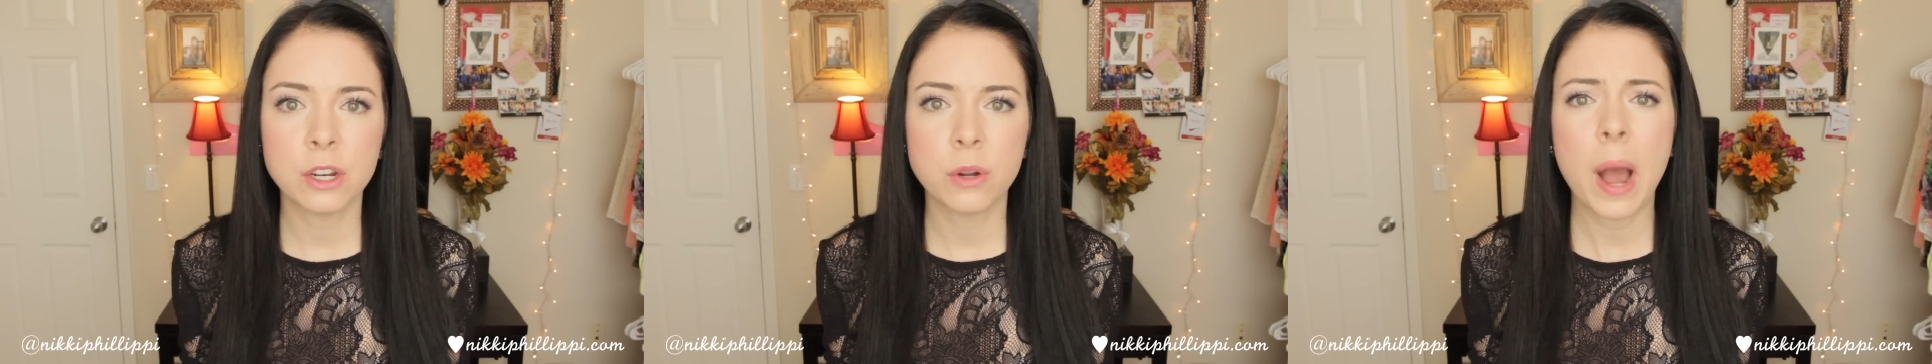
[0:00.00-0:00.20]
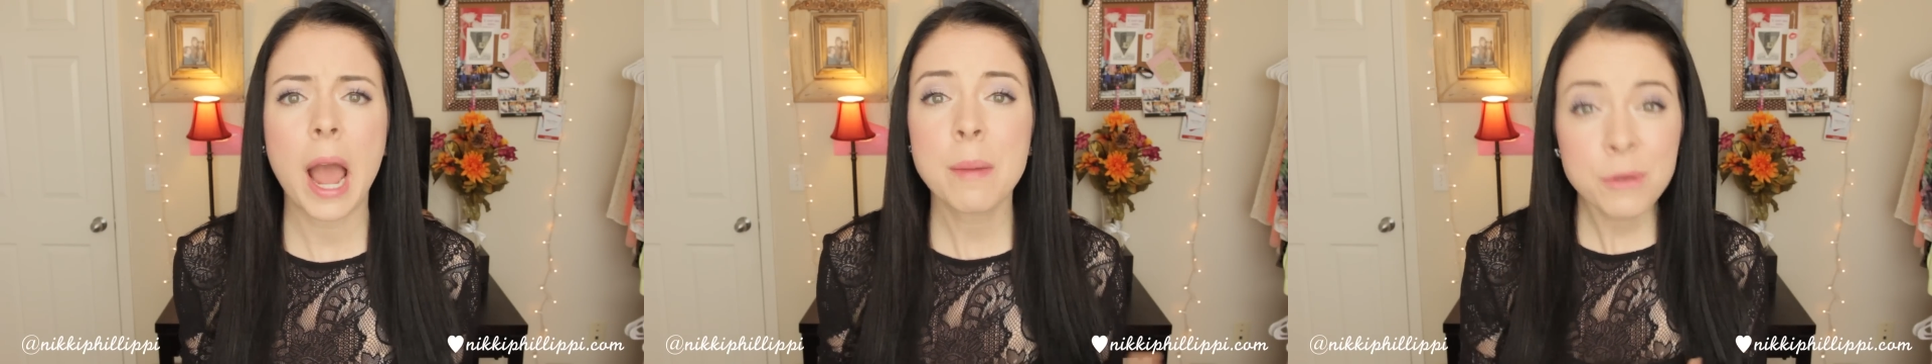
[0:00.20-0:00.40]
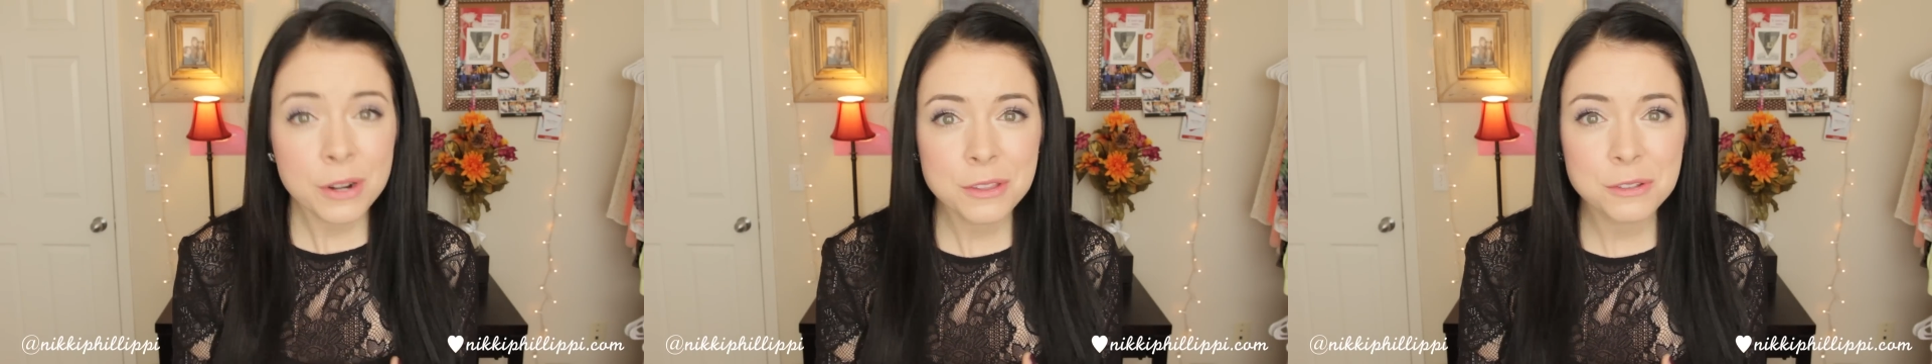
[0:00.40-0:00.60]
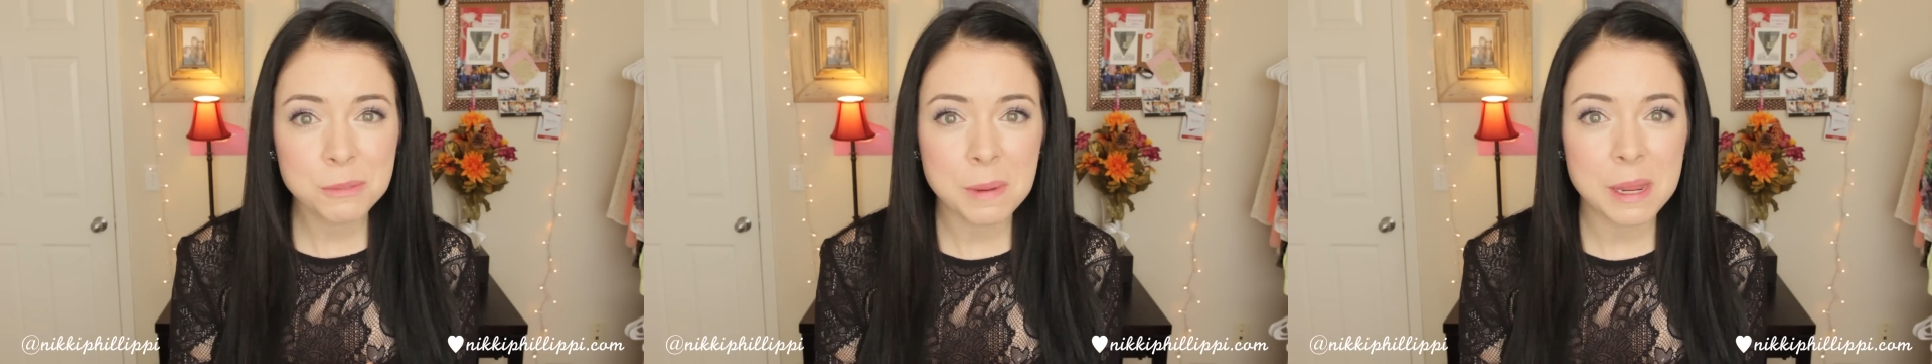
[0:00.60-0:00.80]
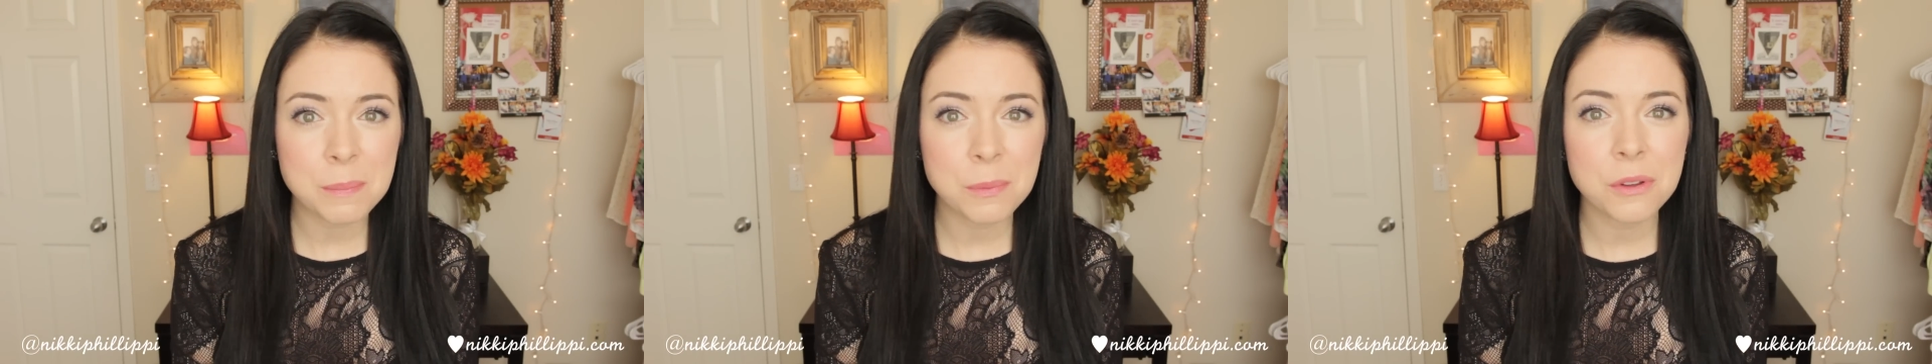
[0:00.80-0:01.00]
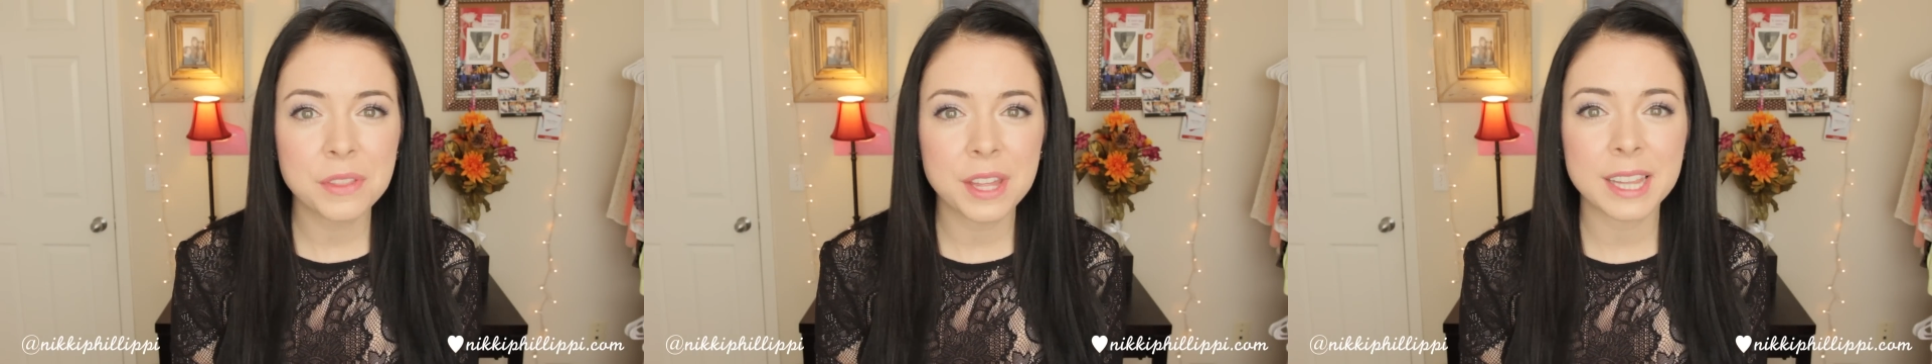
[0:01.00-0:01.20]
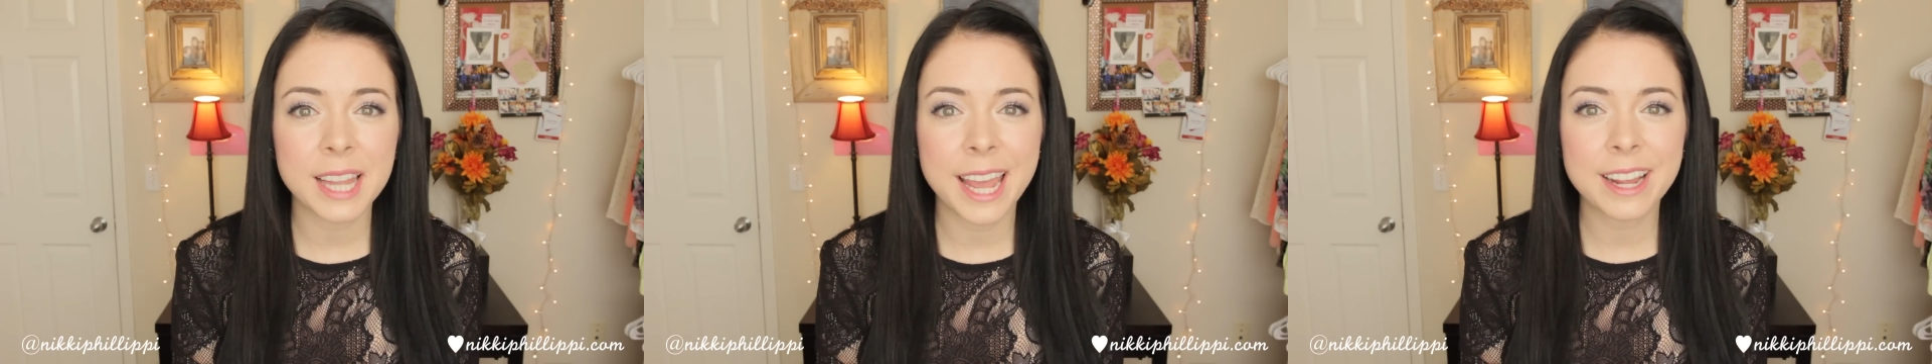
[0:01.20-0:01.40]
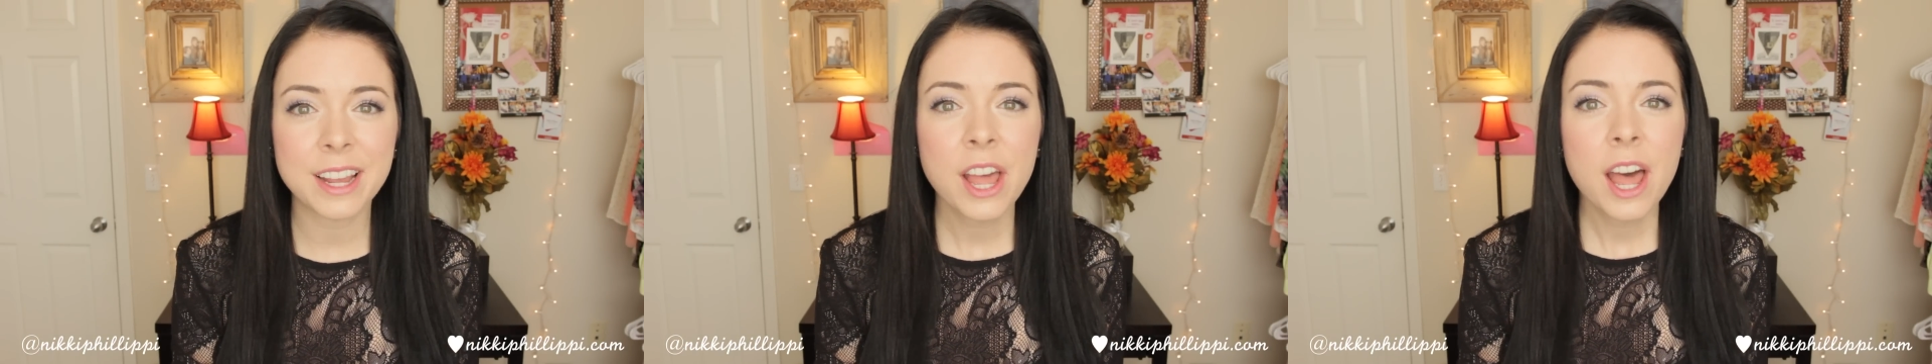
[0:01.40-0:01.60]
You know, I'm one of those people that
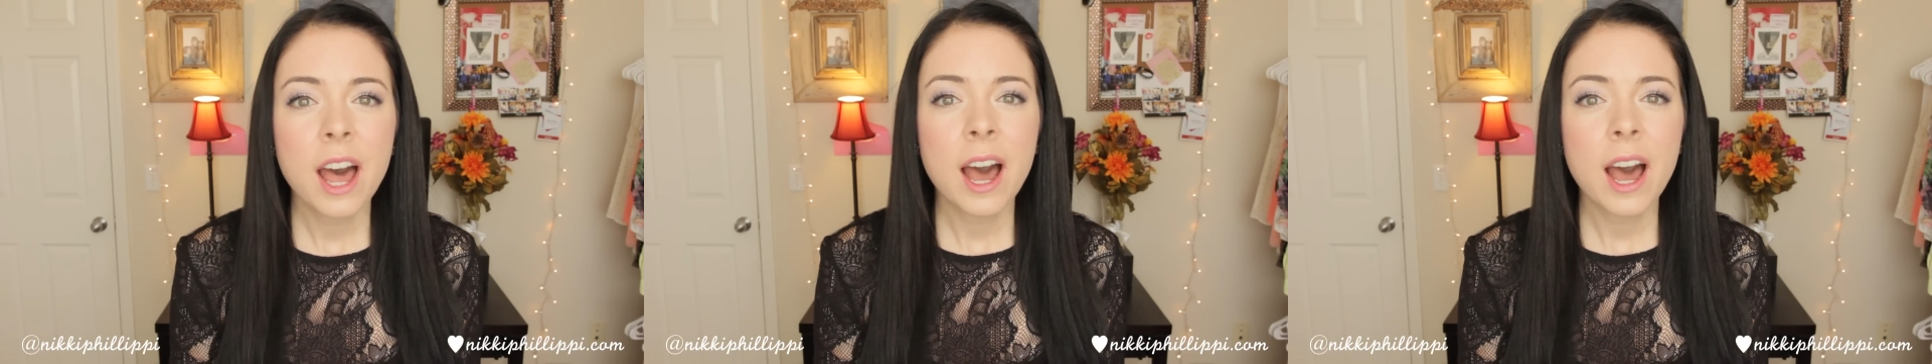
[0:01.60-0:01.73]
like,